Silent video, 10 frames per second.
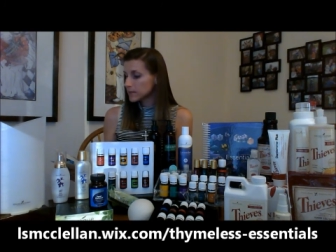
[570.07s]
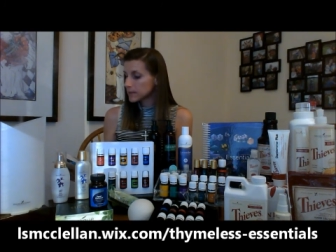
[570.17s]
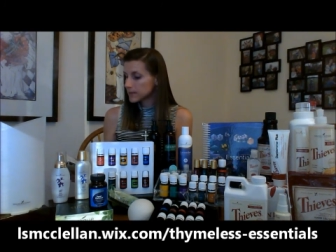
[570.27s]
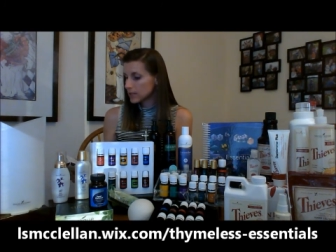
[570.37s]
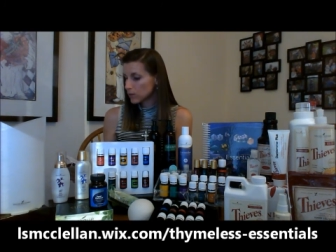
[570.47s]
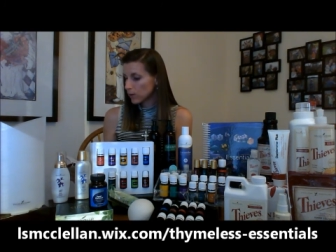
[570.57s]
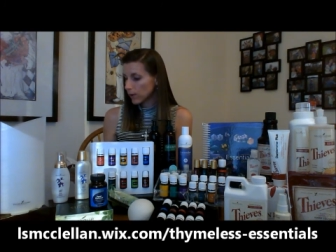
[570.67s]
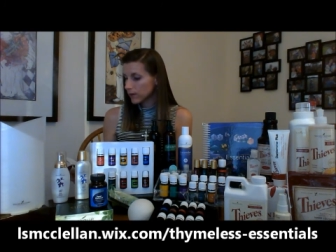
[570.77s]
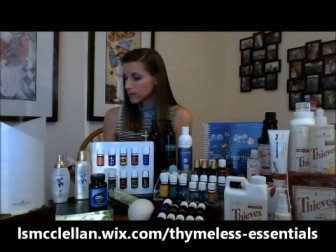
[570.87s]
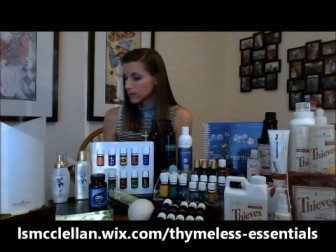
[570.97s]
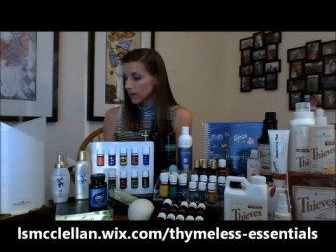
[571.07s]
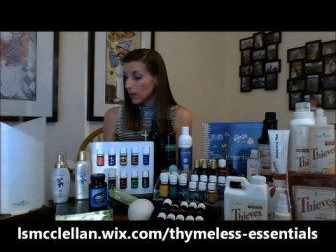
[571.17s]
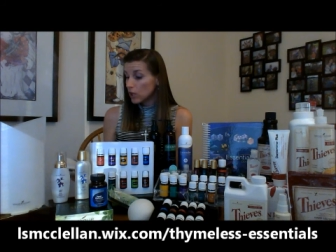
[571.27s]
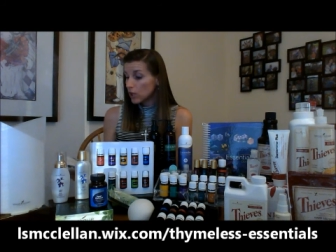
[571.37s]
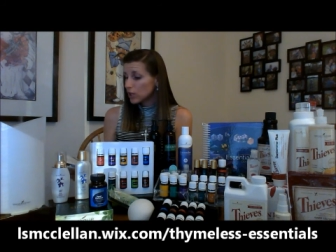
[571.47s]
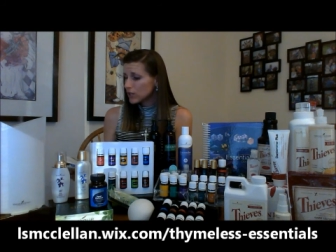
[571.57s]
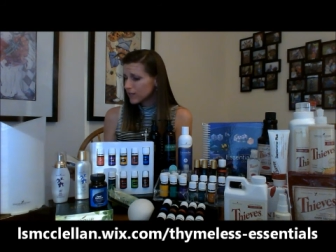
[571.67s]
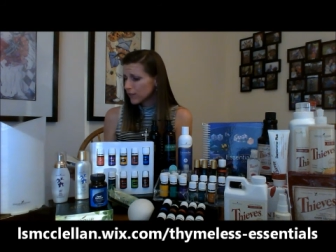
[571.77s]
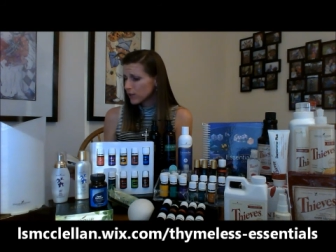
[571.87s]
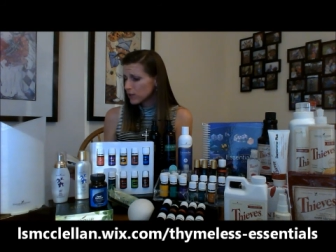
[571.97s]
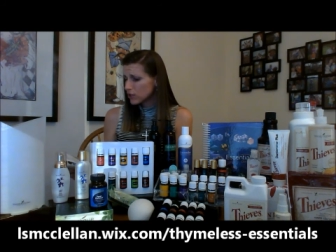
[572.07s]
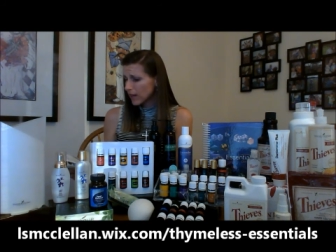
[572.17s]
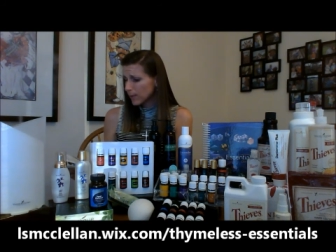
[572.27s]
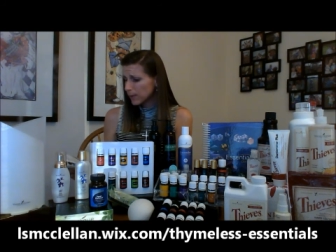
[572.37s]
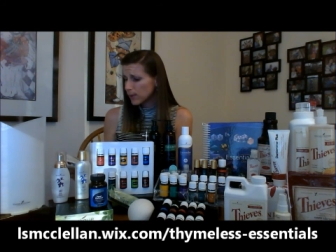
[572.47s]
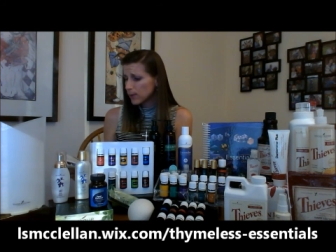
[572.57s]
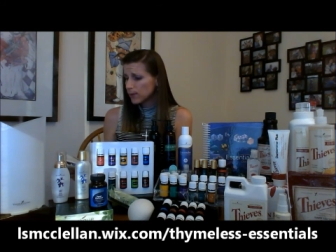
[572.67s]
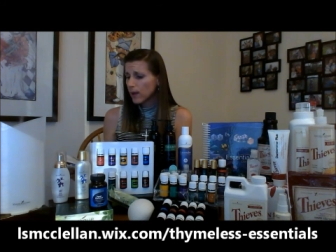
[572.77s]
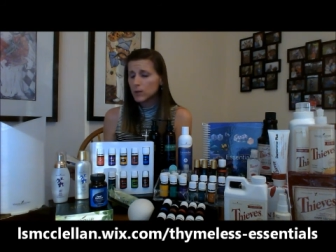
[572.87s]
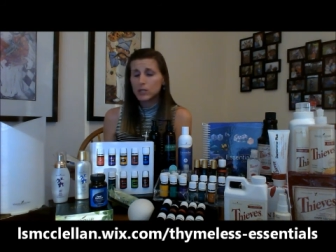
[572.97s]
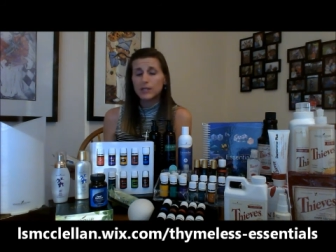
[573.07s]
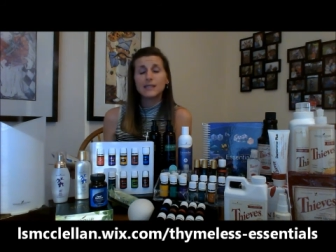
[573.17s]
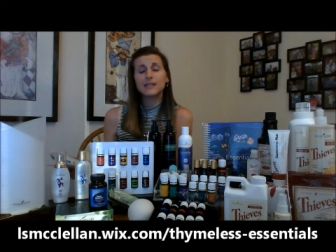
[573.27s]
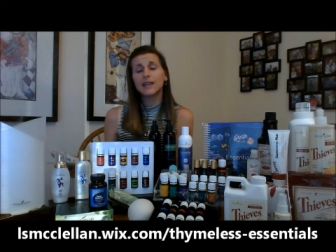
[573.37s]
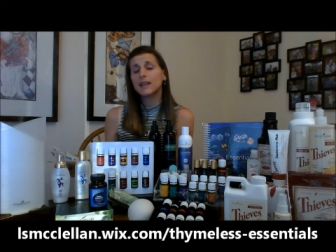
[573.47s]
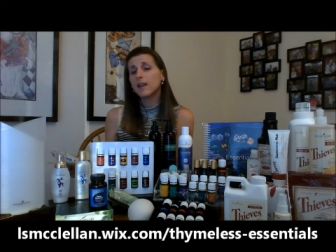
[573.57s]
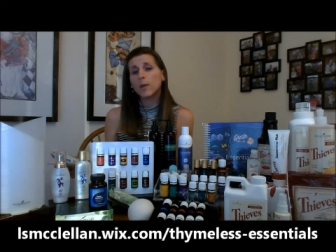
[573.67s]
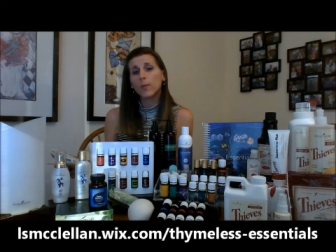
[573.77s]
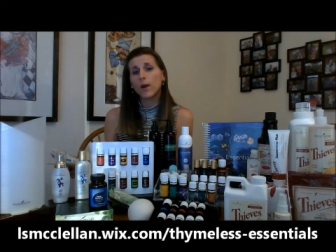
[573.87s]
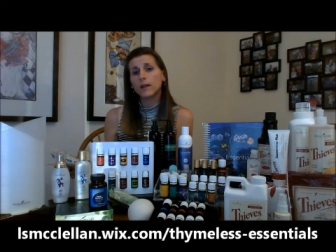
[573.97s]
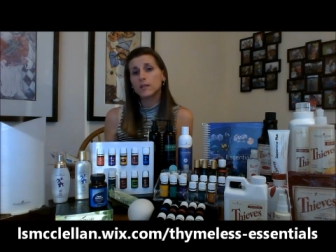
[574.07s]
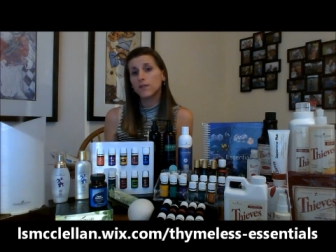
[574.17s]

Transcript: some essential oils. You could use it for your shampoo, lotion, skincare products.